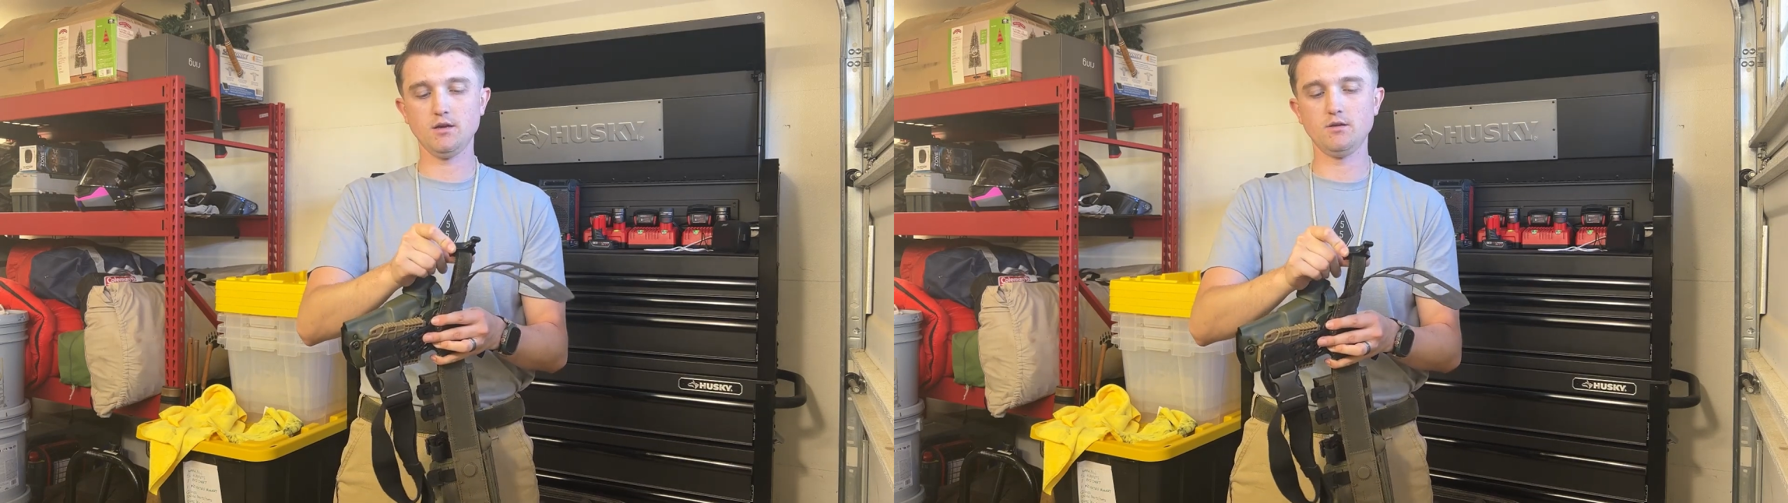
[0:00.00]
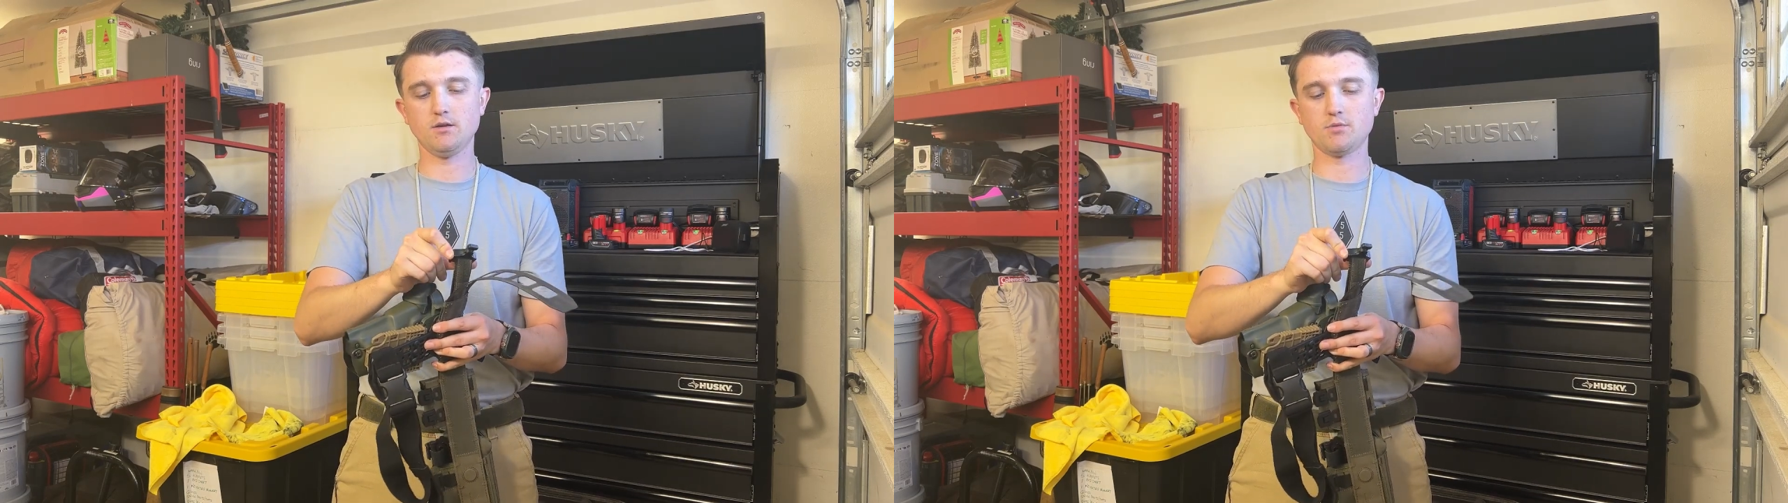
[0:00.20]

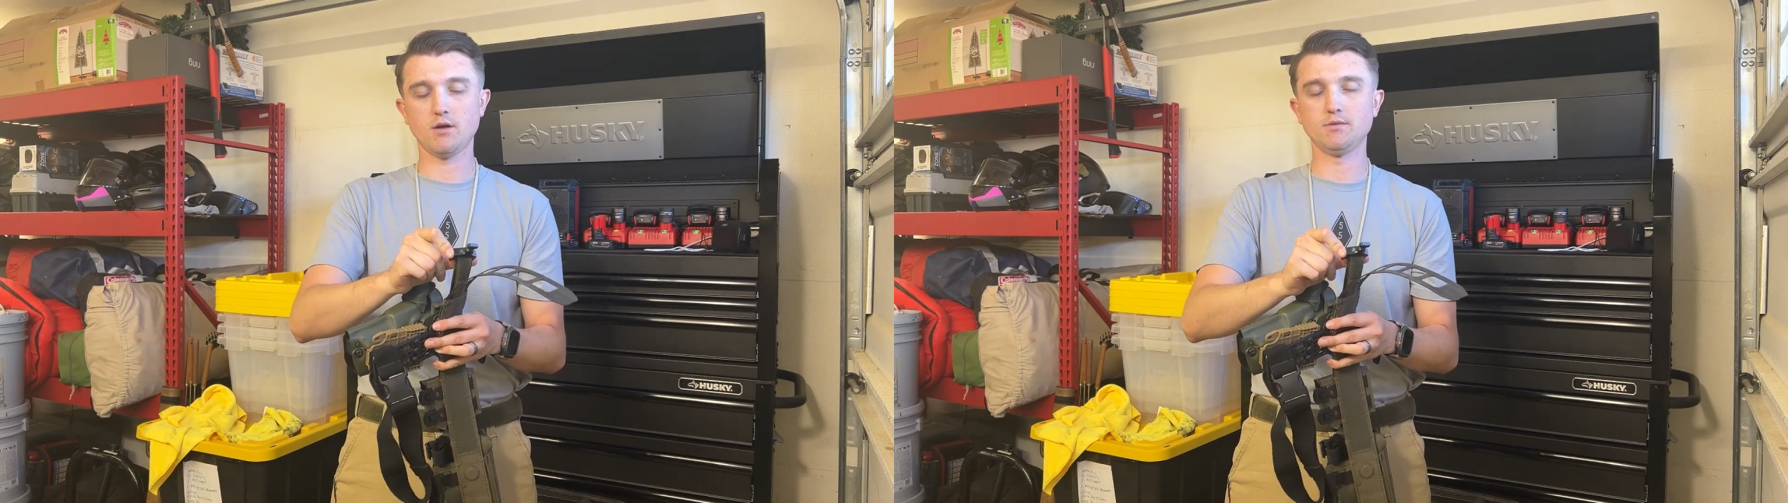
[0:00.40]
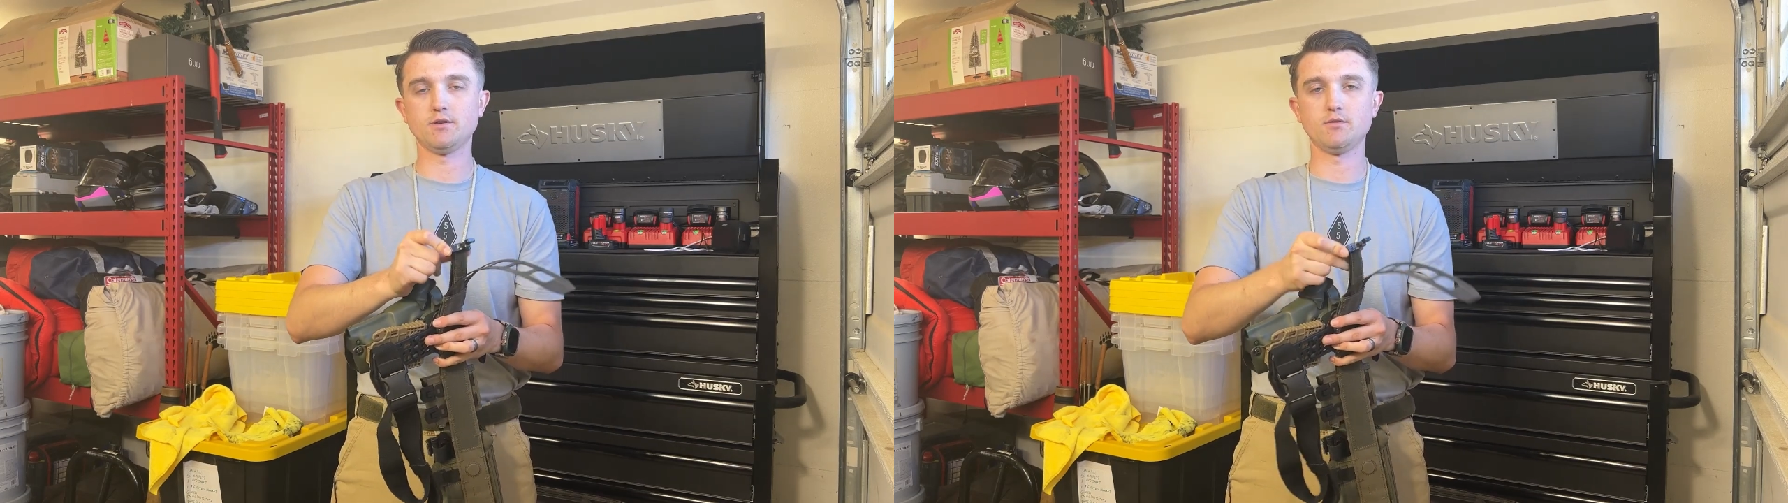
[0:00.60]
You could
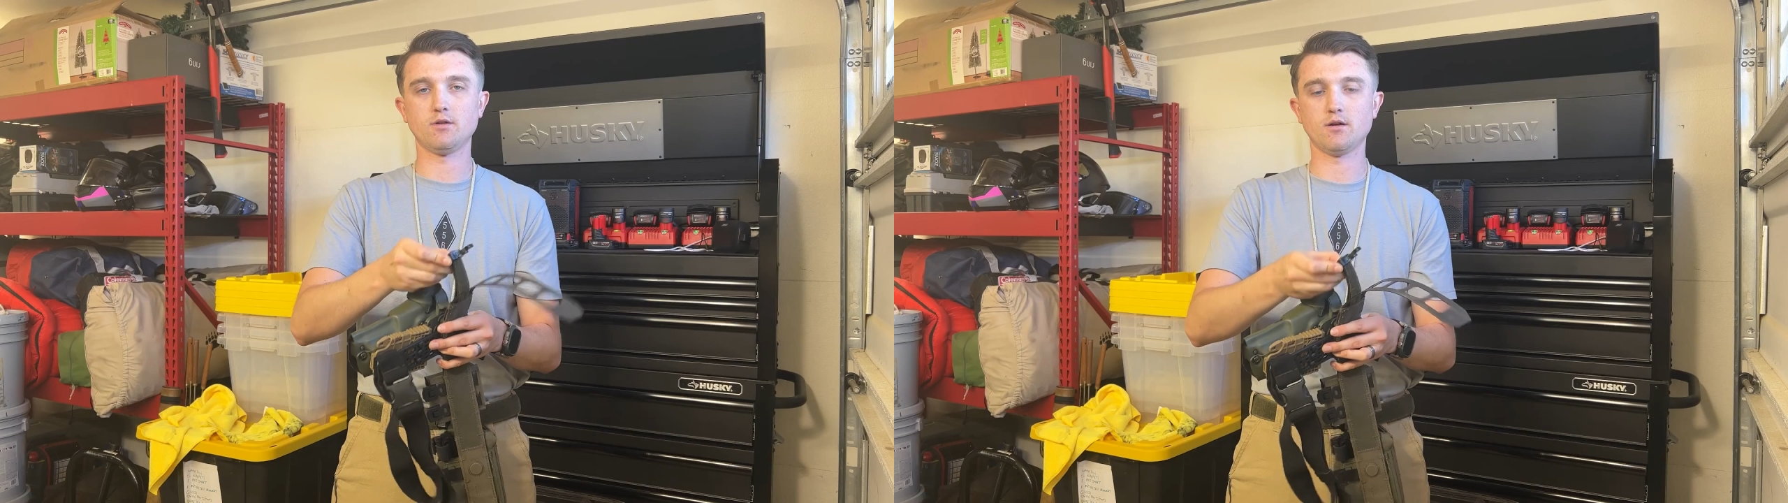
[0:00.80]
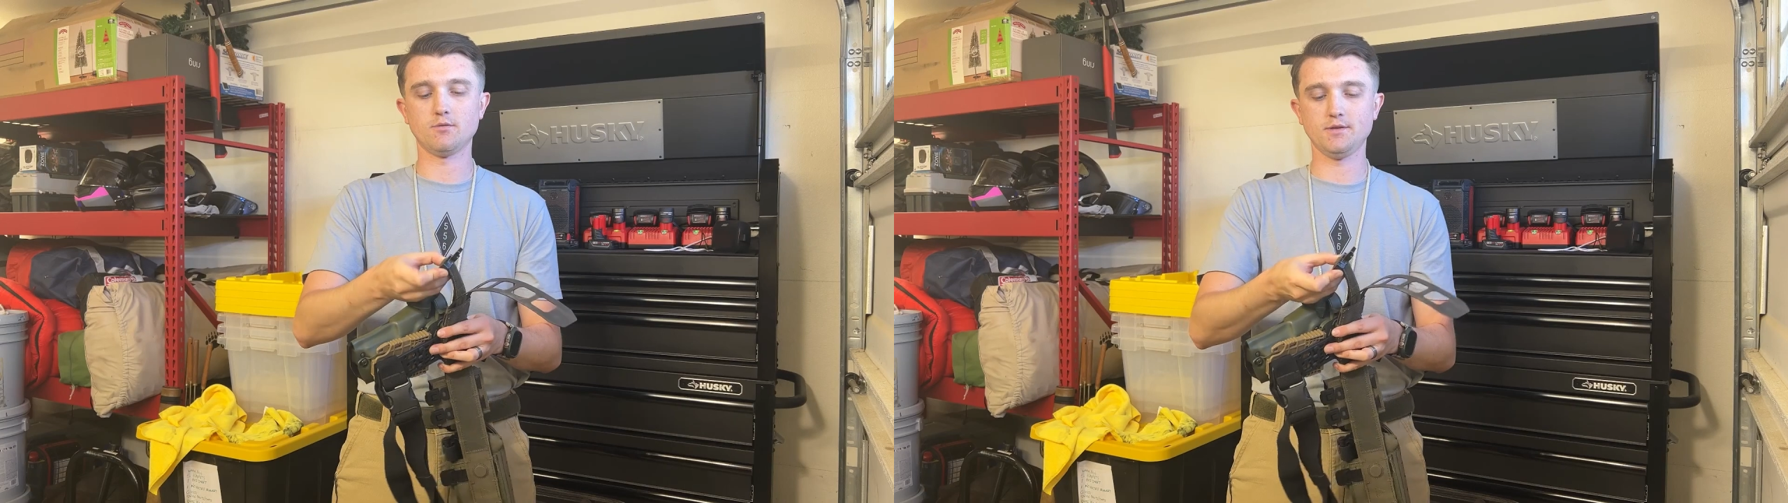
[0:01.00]
probably tow a
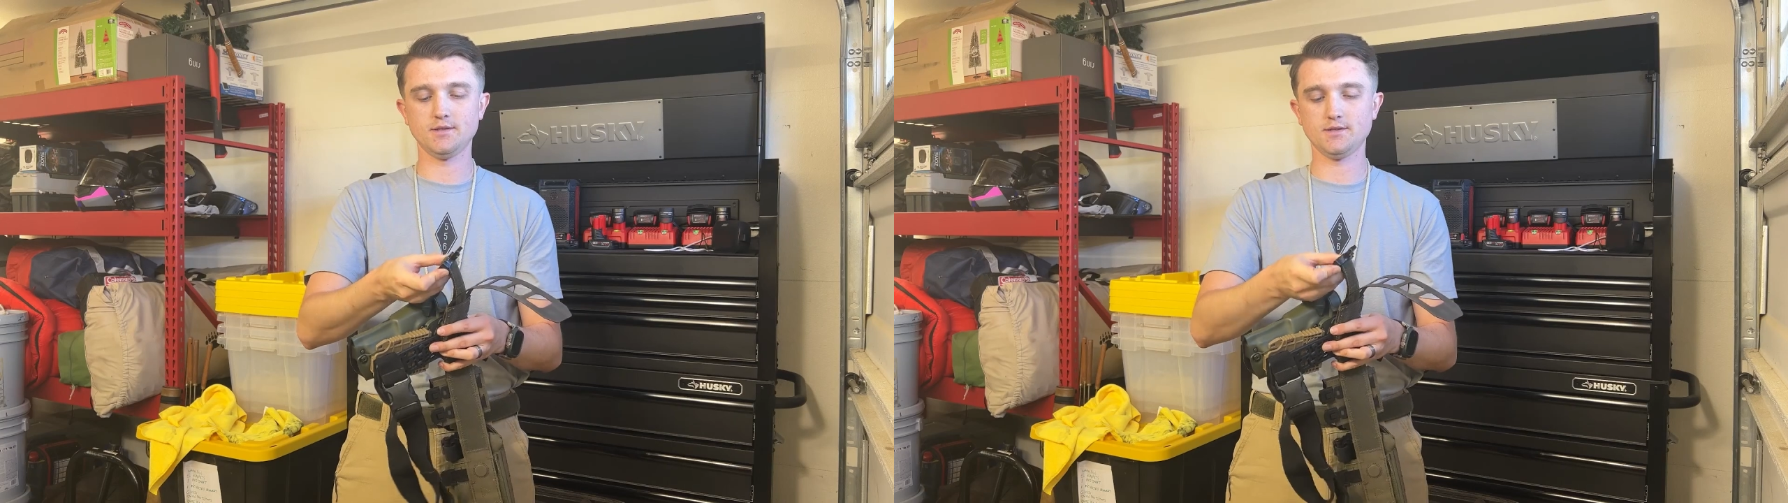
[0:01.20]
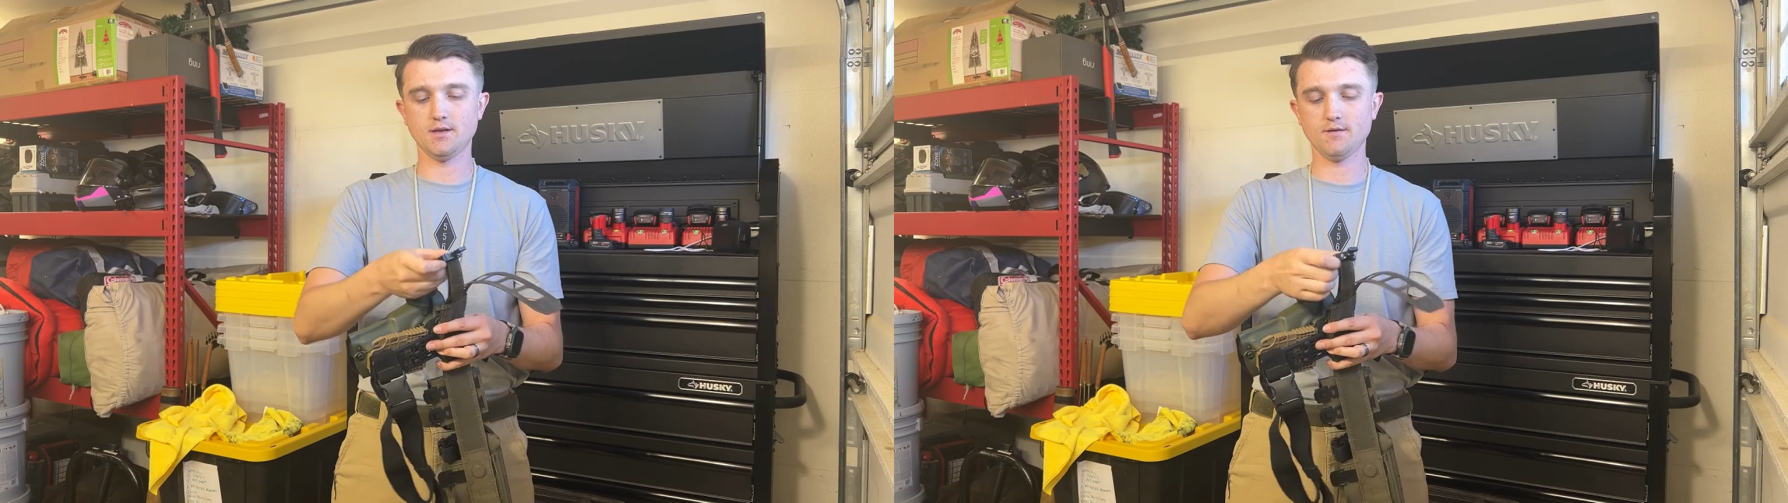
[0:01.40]
car with
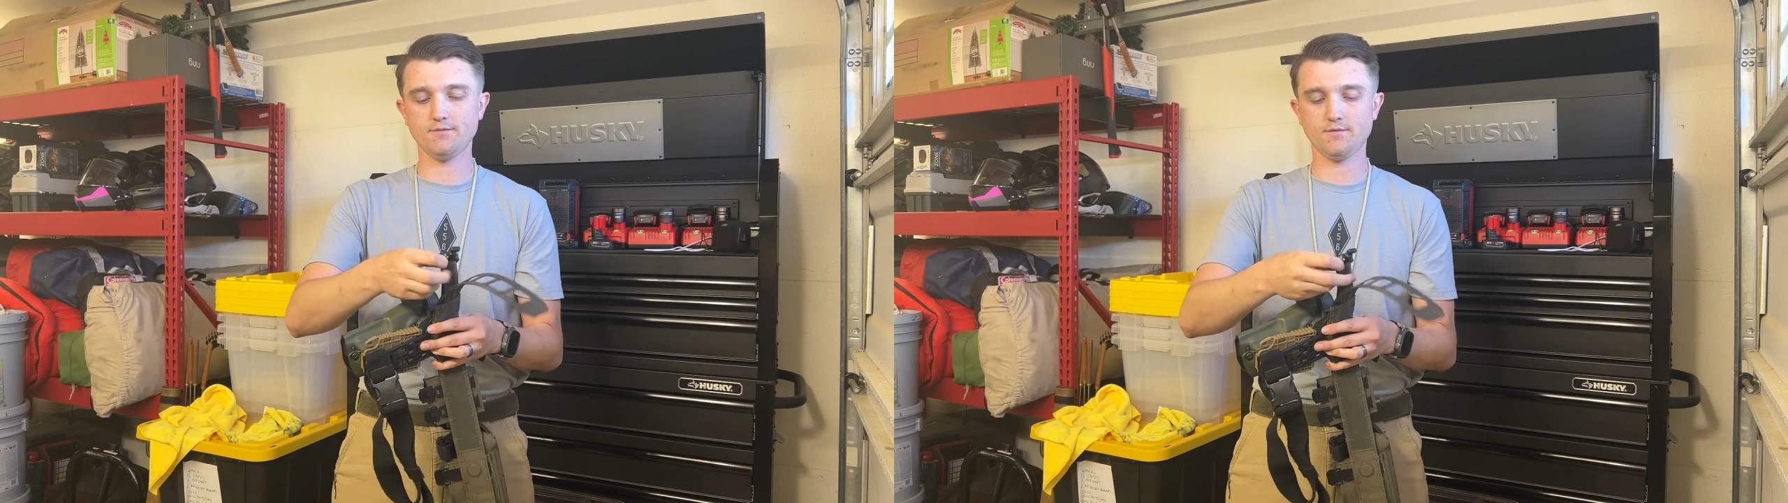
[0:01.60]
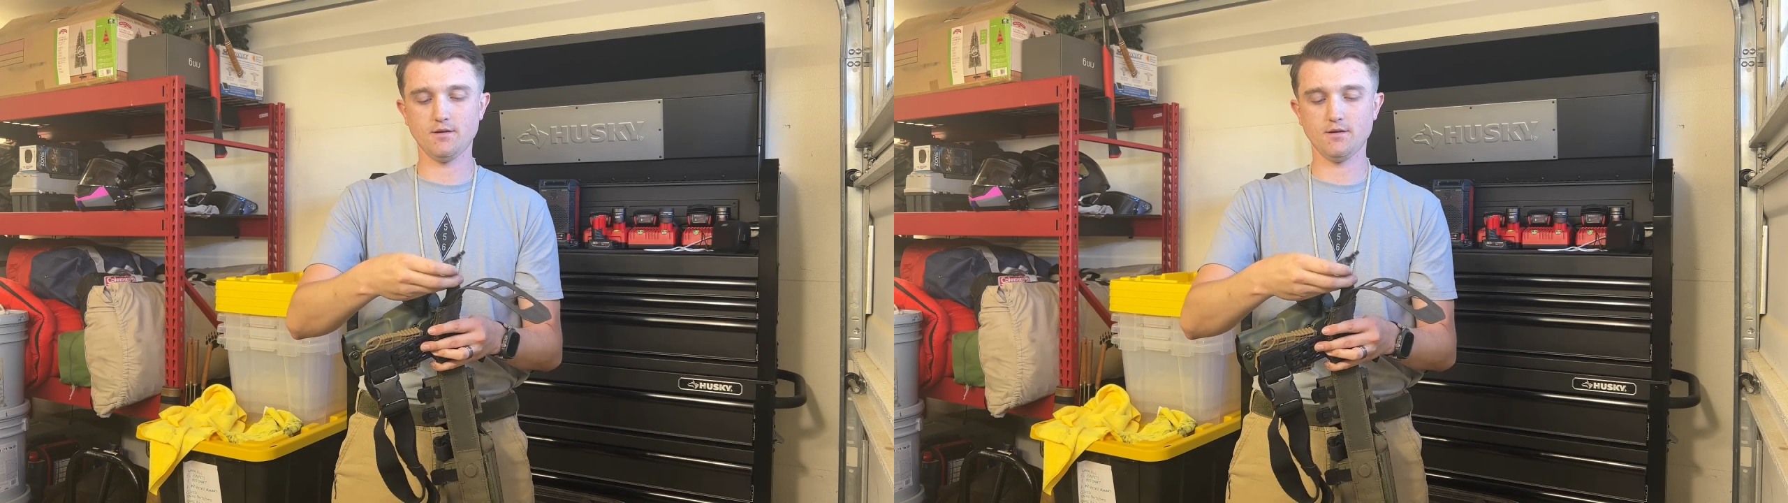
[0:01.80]
this stuff.